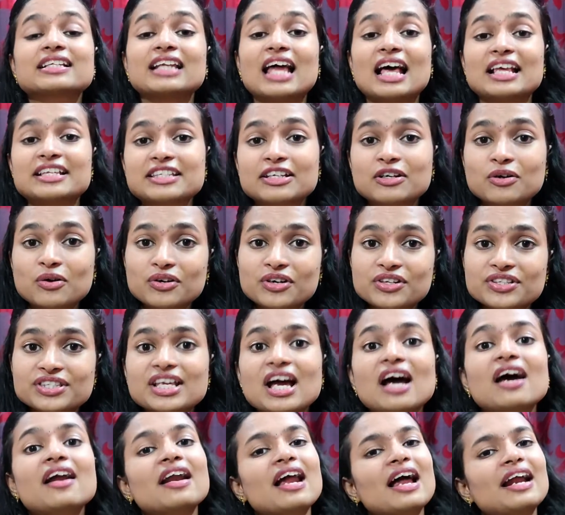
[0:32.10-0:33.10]
classic
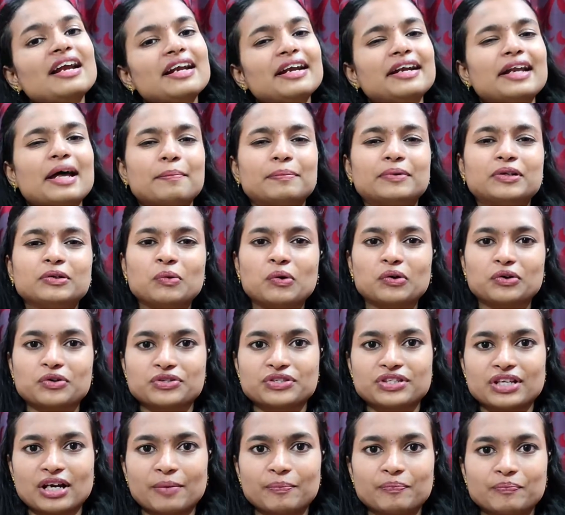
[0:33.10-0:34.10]
AUTOSAR and adaptive
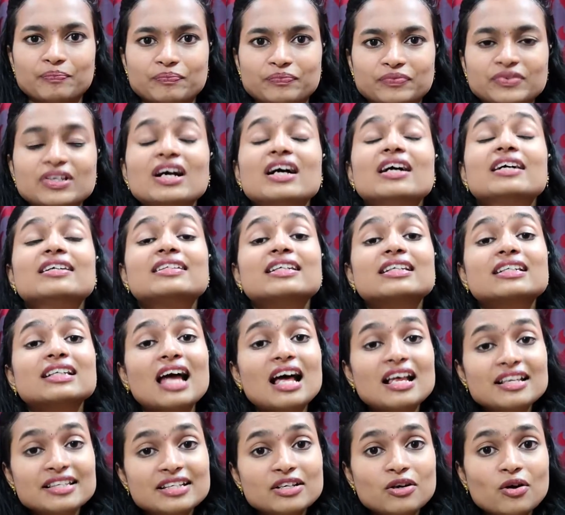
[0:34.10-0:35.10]
AUTOSAR. The
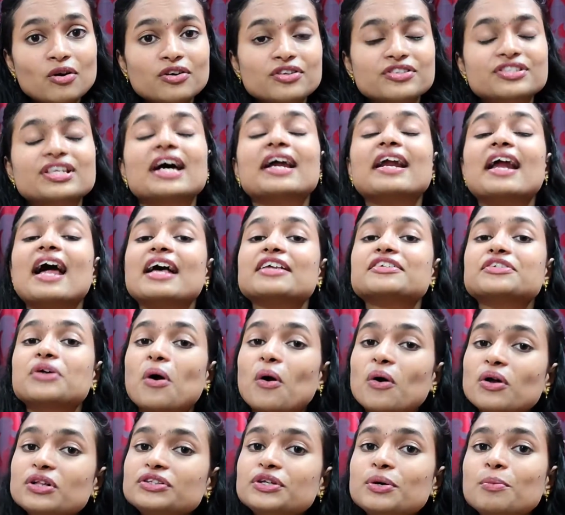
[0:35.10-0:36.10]
classic AUTOSAR has
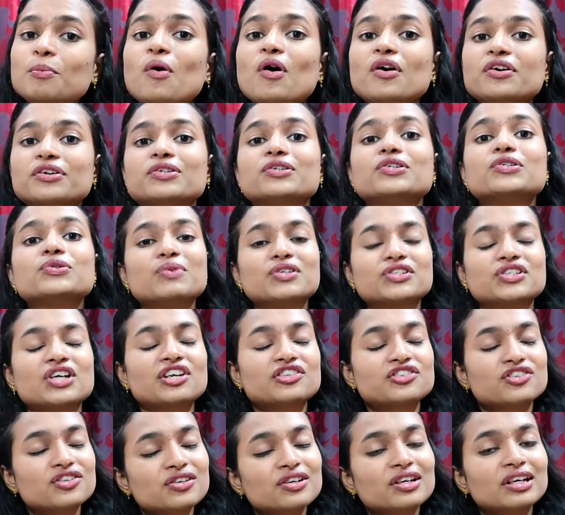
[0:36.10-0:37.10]
all the modules which
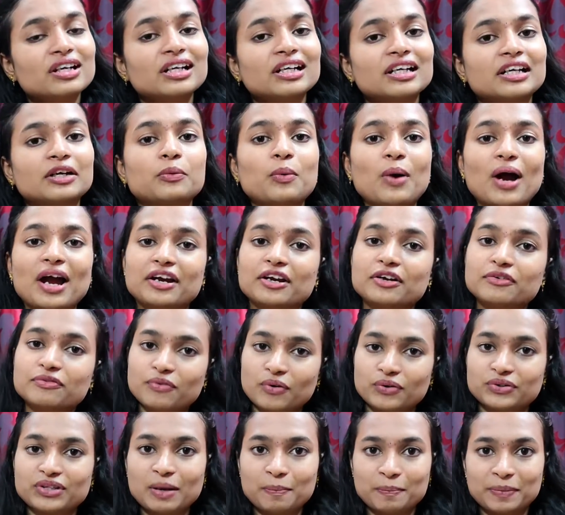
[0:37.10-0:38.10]
are generally required
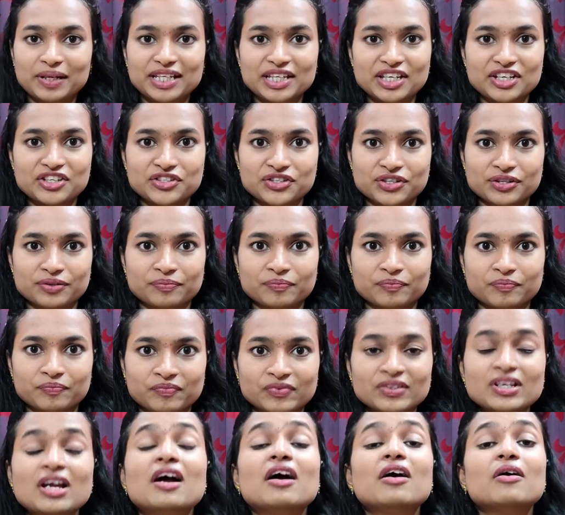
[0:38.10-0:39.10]
for the application,
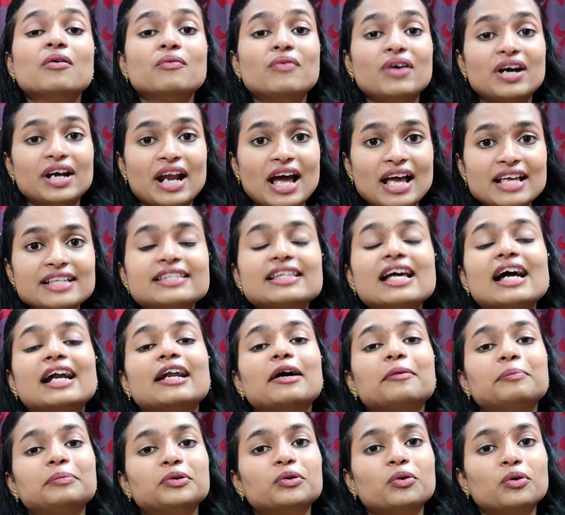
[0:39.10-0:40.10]
whereas the
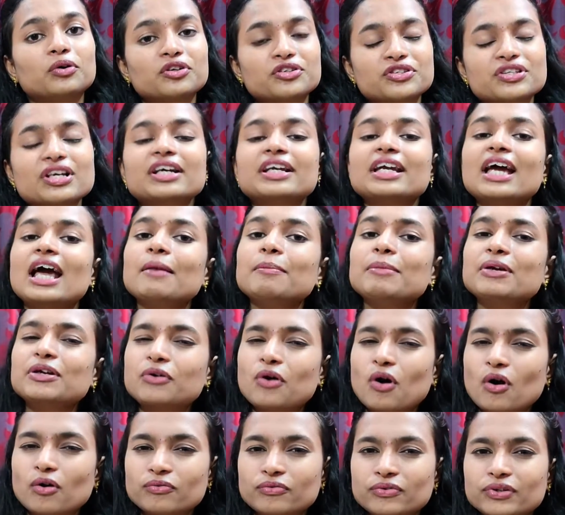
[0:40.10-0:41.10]
adaptive AUTOSAR can be
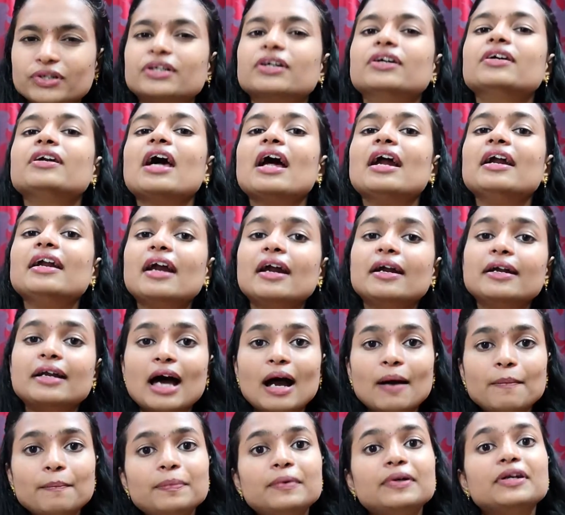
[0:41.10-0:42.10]
configured and
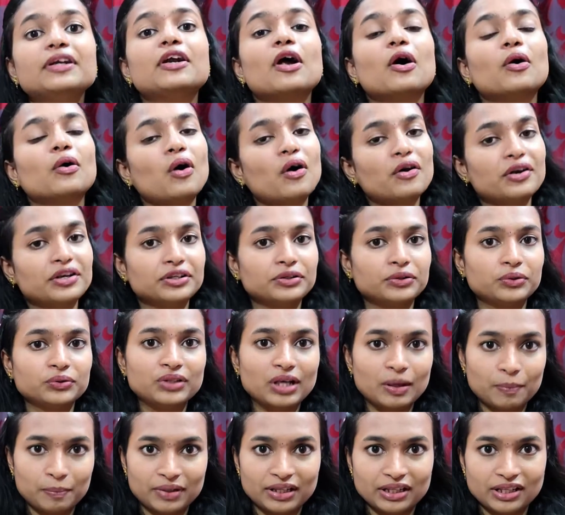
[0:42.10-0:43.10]
adapted according to
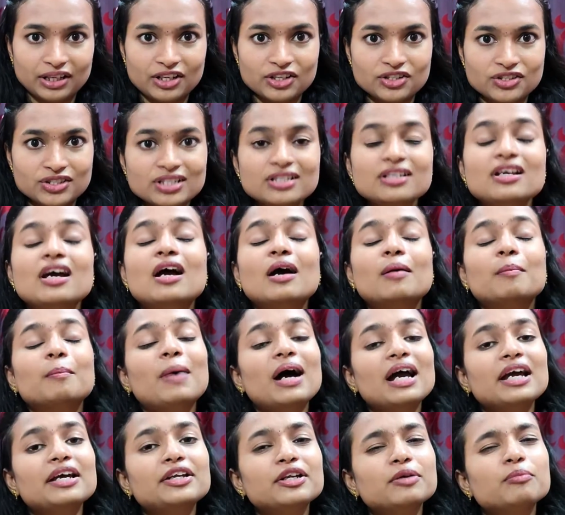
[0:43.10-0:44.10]
the application
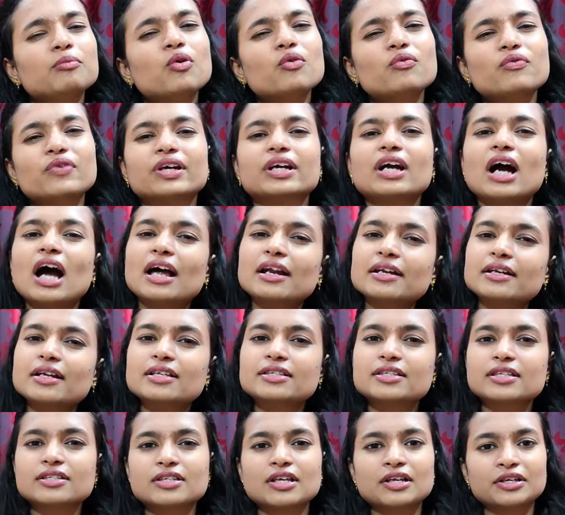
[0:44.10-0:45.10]
by removing
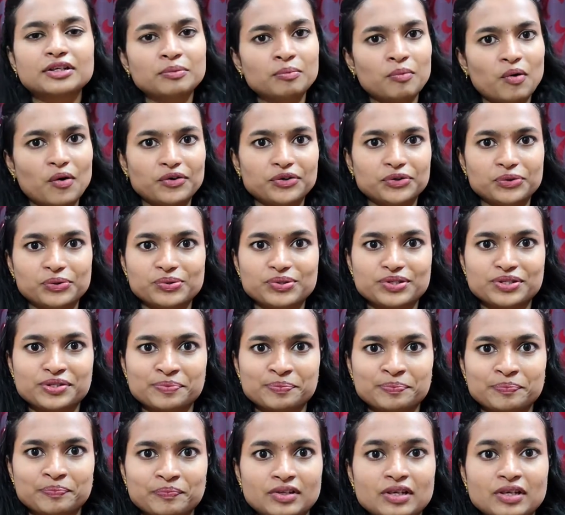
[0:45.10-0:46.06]
unnecessary modules.